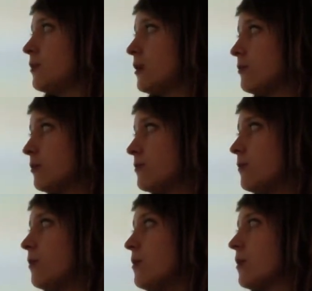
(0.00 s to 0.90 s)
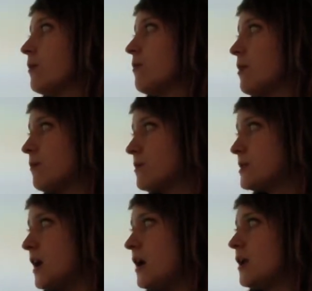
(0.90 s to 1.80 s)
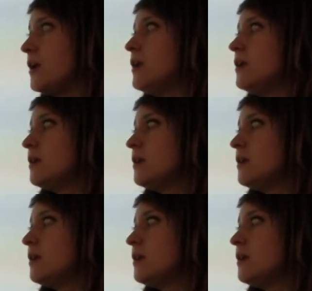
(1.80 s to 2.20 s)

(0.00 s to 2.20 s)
1 over 4, 1 over 10,